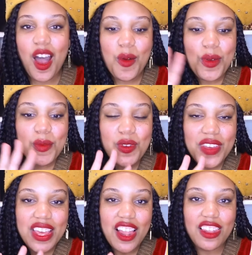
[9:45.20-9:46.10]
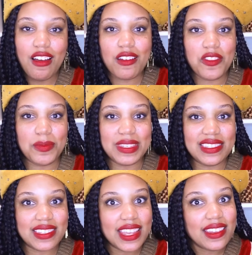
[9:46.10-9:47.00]
we're moving along from
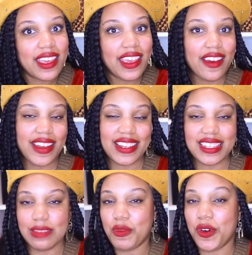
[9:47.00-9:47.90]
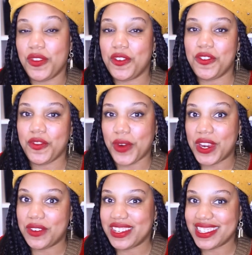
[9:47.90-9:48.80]
skincare into more of the
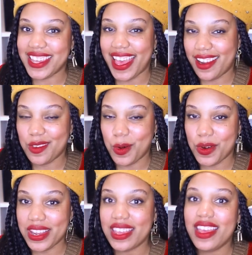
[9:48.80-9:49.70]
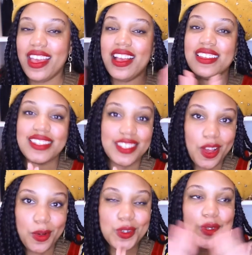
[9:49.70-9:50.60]
fragrance category.
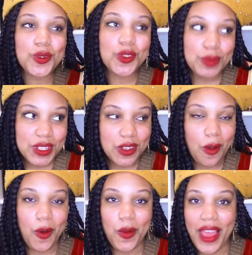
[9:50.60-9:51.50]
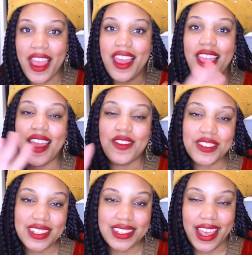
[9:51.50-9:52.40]
So, truth be told, ever
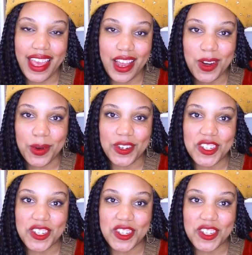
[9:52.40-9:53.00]
since I had Christian,